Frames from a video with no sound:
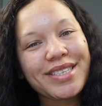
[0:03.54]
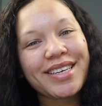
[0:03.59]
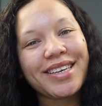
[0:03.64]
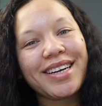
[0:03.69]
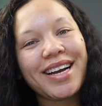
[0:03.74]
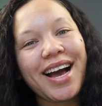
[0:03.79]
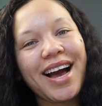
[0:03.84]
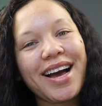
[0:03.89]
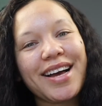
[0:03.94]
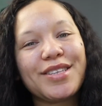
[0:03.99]
good,
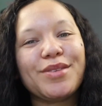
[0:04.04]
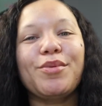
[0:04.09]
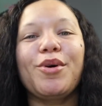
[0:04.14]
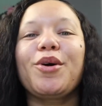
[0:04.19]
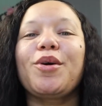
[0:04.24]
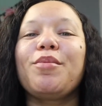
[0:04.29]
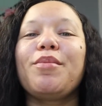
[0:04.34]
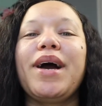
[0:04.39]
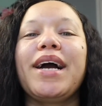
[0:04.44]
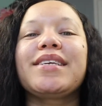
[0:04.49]
guys?
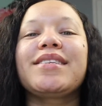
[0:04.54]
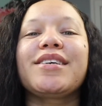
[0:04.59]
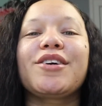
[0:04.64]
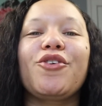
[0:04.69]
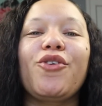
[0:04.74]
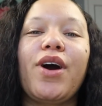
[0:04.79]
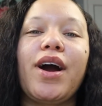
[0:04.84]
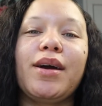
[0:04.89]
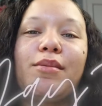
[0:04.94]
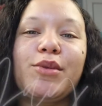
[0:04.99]
Welcome back to
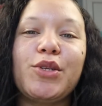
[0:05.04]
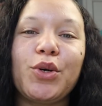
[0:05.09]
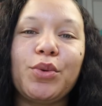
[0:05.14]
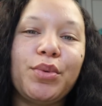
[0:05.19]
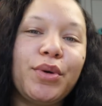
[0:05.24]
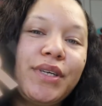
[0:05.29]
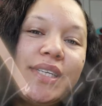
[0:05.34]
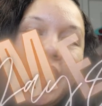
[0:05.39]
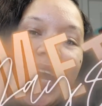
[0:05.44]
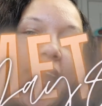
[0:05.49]

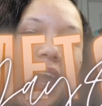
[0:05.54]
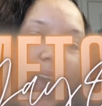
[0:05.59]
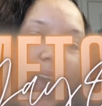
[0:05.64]
CRIMETOBER Day